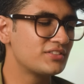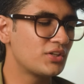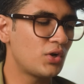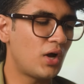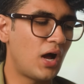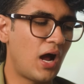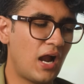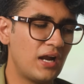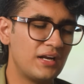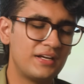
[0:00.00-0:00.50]
on a
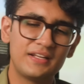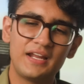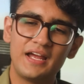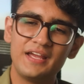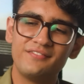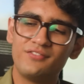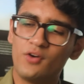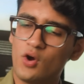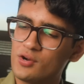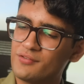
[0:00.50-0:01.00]
hard
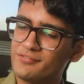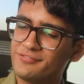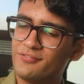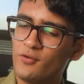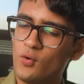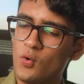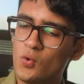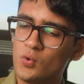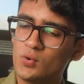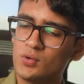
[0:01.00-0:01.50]
drive or a
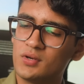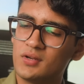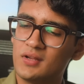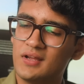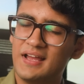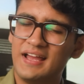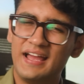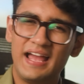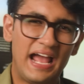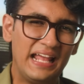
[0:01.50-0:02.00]

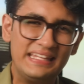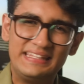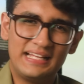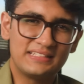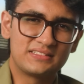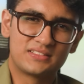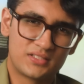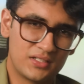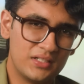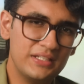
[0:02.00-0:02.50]
phone, and
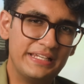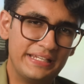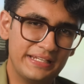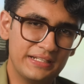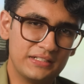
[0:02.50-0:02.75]
that's really